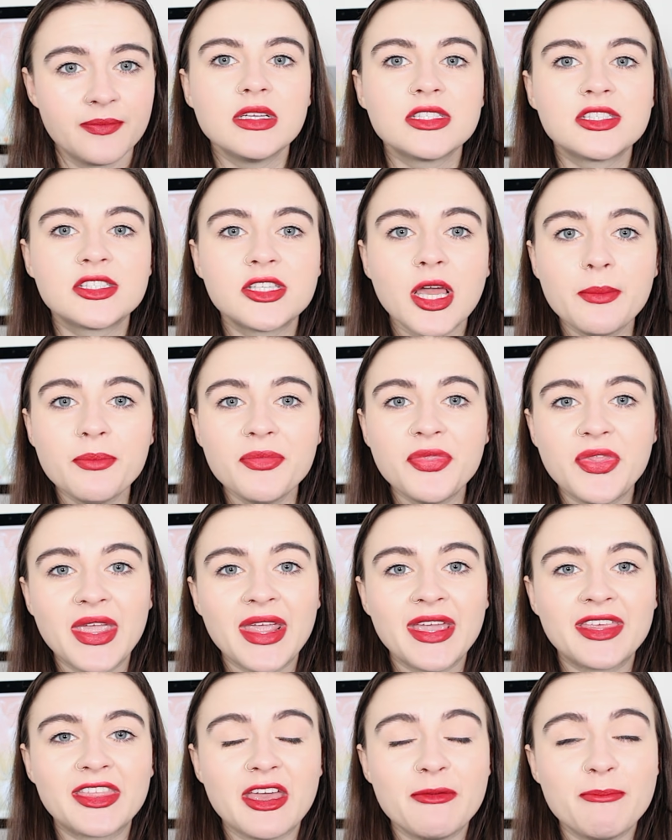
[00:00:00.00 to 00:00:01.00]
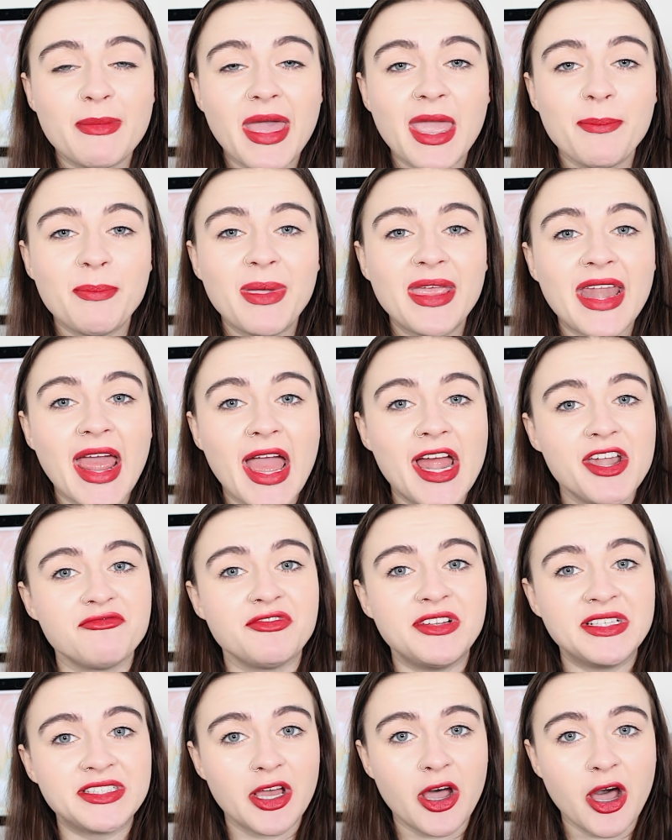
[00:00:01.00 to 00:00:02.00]
Some think that it may have been
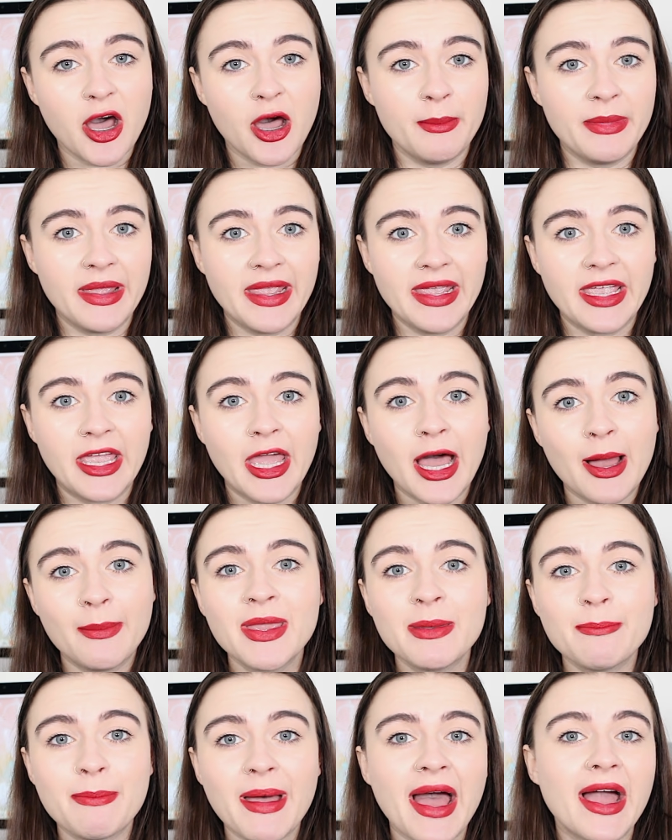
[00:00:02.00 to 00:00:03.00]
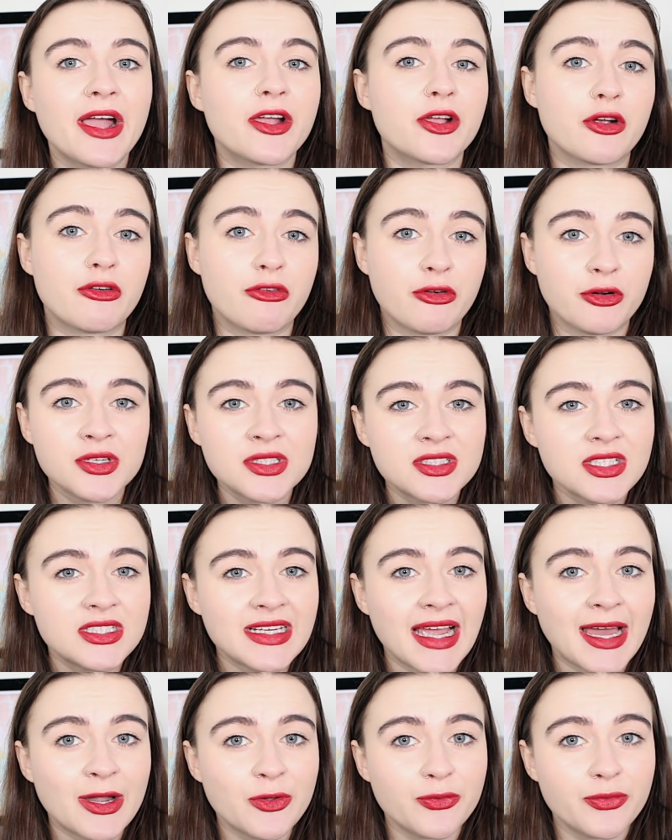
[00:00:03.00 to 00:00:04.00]
Henry's army coming back across the
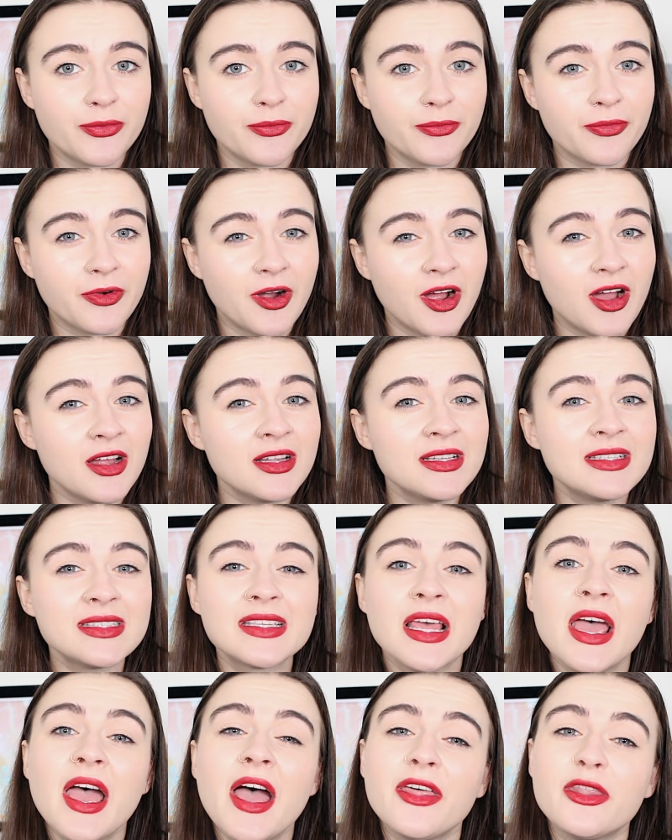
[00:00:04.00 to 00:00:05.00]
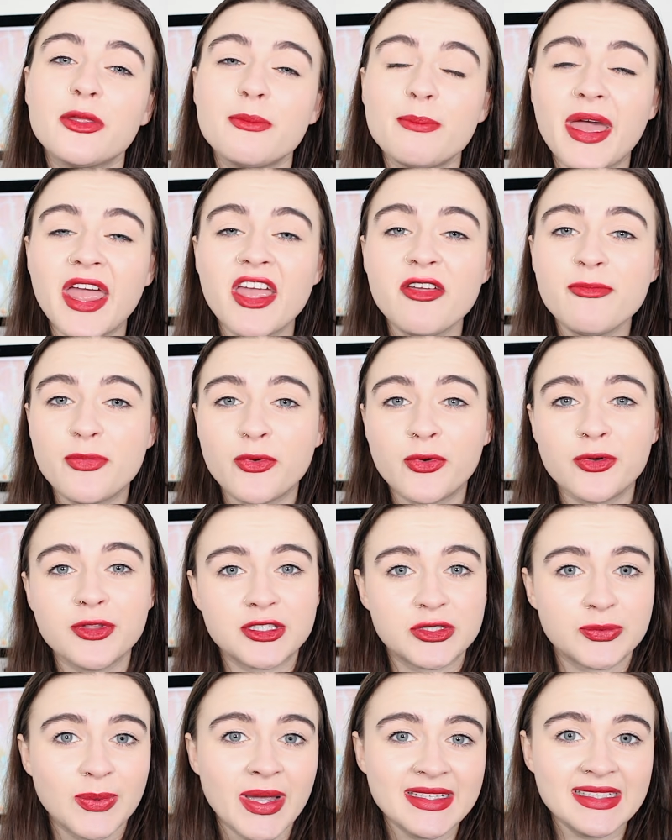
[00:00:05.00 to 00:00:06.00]
channel from France that may have brought the
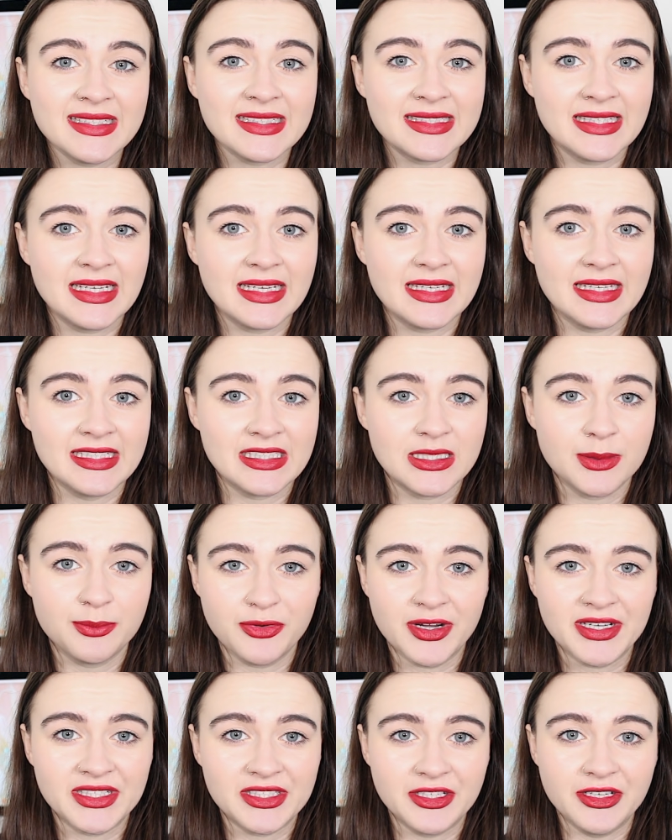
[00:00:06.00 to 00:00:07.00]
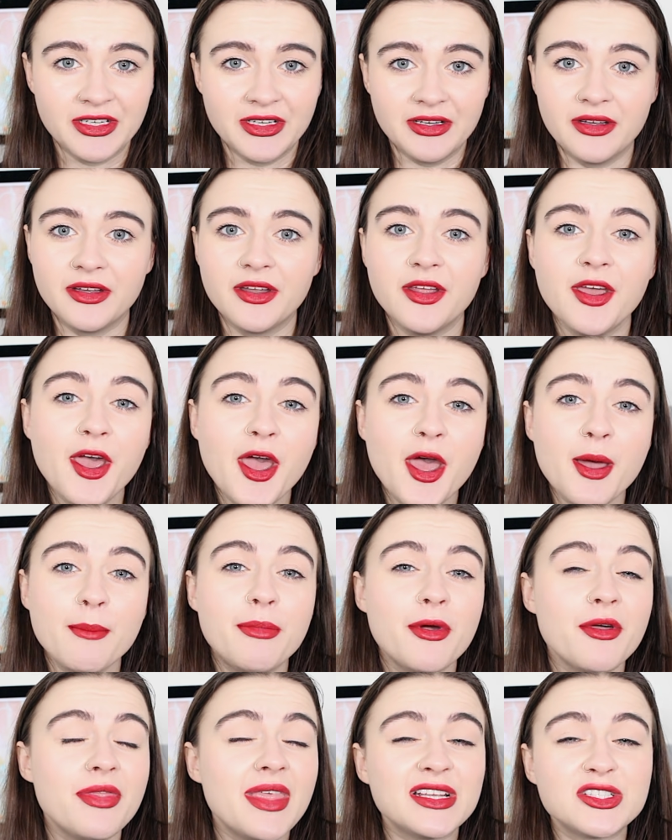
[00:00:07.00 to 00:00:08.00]
sweating sickness to Britain,
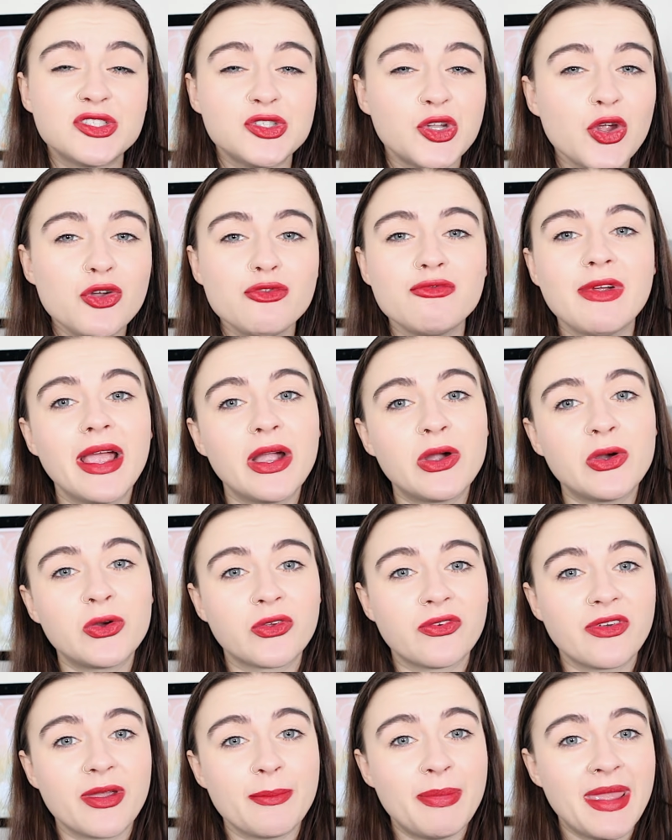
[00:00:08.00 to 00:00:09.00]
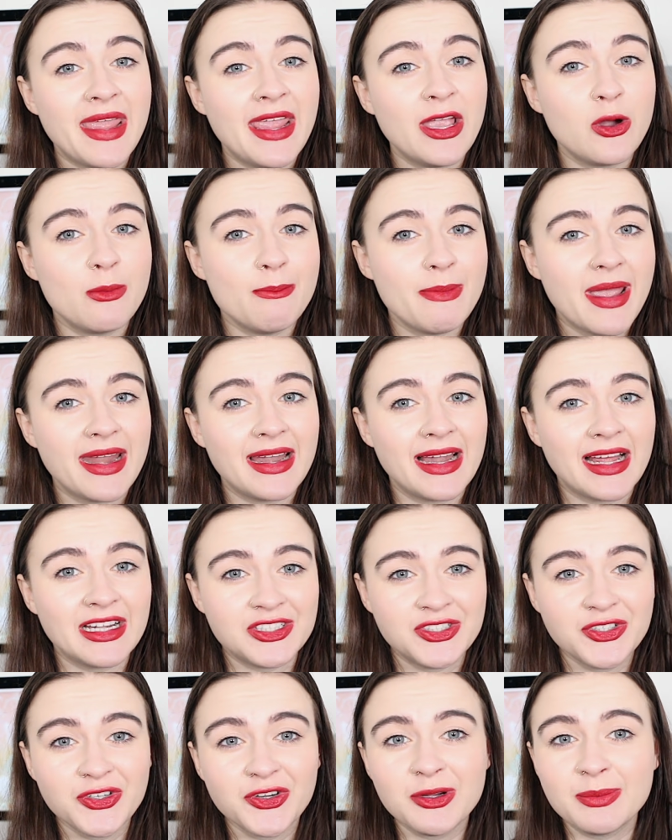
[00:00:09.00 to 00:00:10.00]
but there's no record of it being on
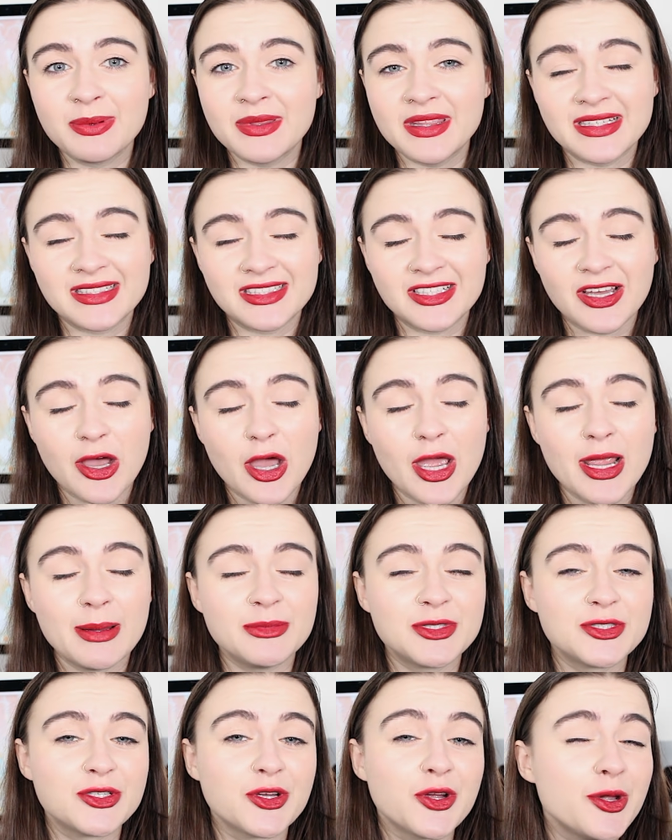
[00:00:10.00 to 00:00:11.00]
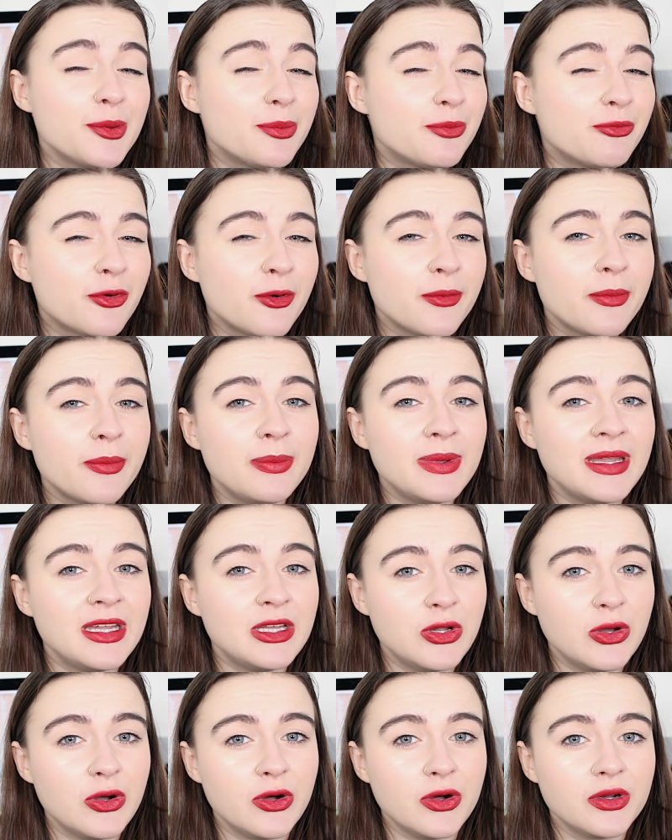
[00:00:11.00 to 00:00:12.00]
mainland Europe at this time, so probably
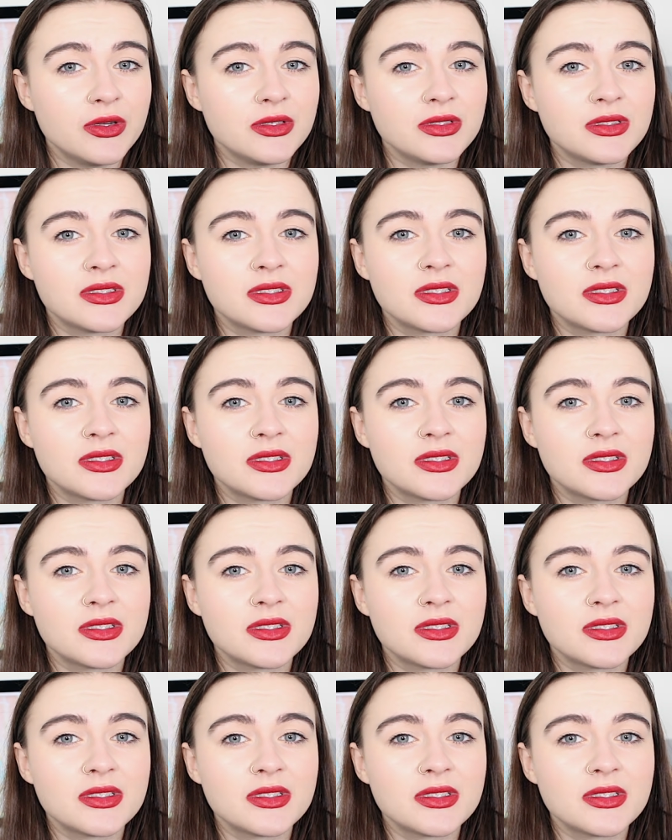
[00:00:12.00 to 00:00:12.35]
not.